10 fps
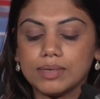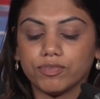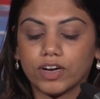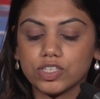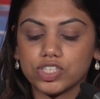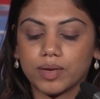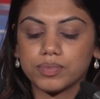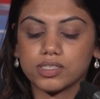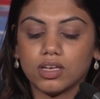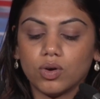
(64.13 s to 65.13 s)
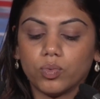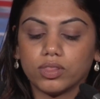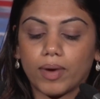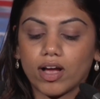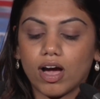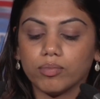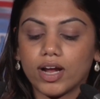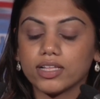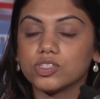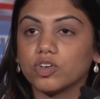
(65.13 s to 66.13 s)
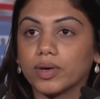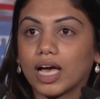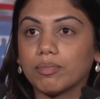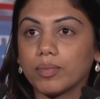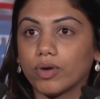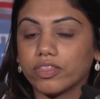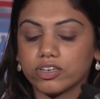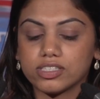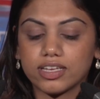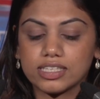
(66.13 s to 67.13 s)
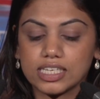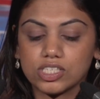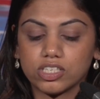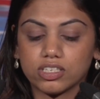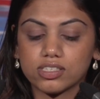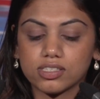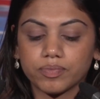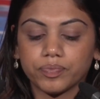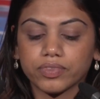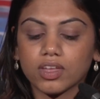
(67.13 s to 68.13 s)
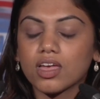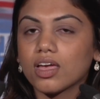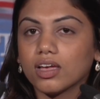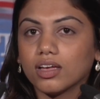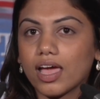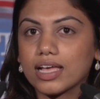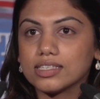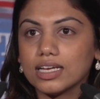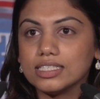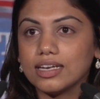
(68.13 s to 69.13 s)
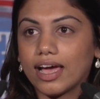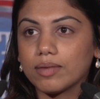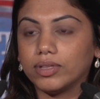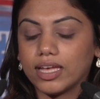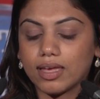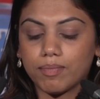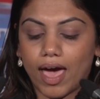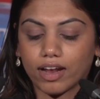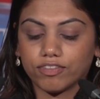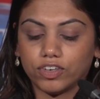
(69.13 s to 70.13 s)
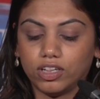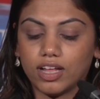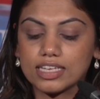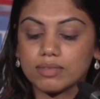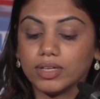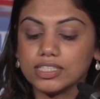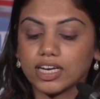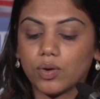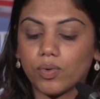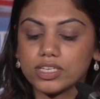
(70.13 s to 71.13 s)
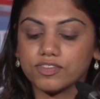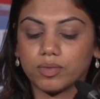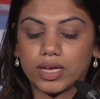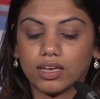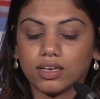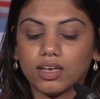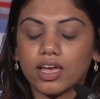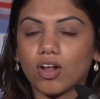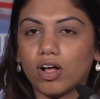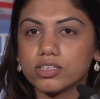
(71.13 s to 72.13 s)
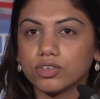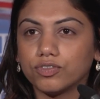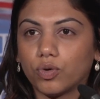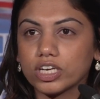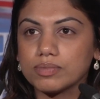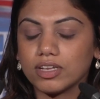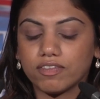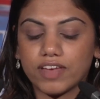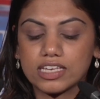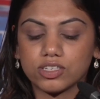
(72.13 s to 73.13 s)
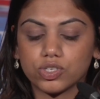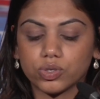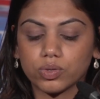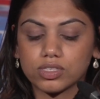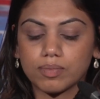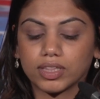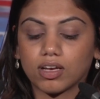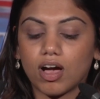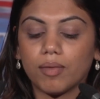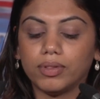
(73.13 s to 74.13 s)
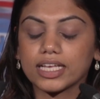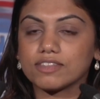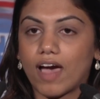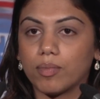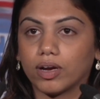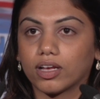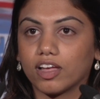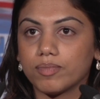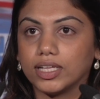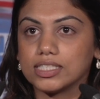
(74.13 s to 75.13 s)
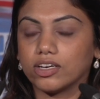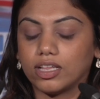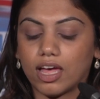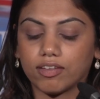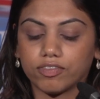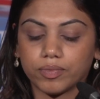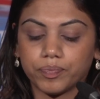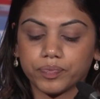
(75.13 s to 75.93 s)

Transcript: deep friendships with my comrades who have become my brothers and sisters. As undeniably impactful as the military was for me, it also forced me to face the truths about the complex fabric of military life.